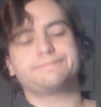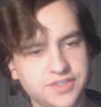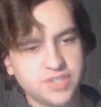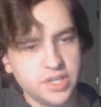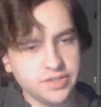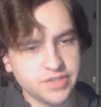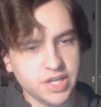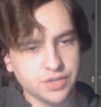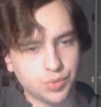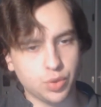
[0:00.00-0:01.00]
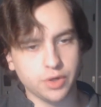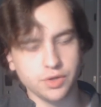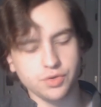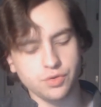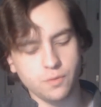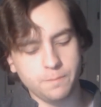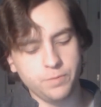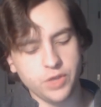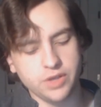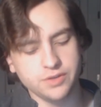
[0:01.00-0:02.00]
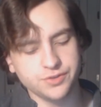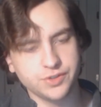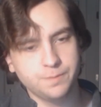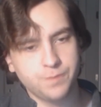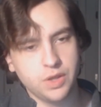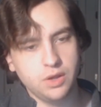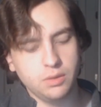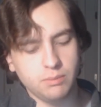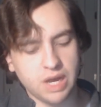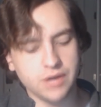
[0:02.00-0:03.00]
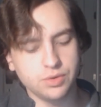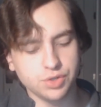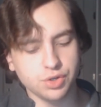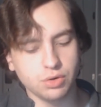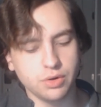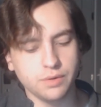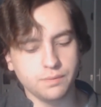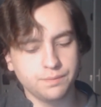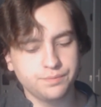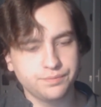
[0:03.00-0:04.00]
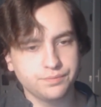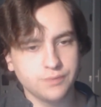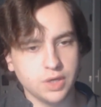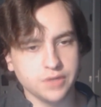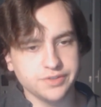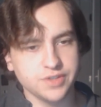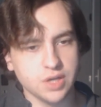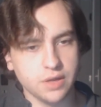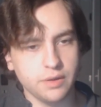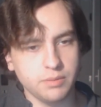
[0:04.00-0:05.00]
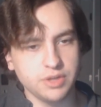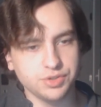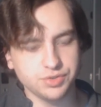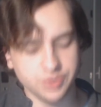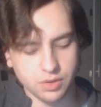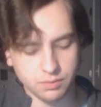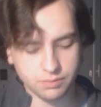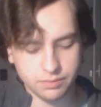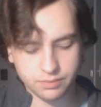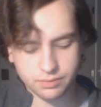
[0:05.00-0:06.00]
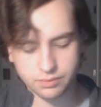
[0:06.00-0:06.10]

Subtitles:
Last taste test we're gonna do is my own urine and see how that measures up.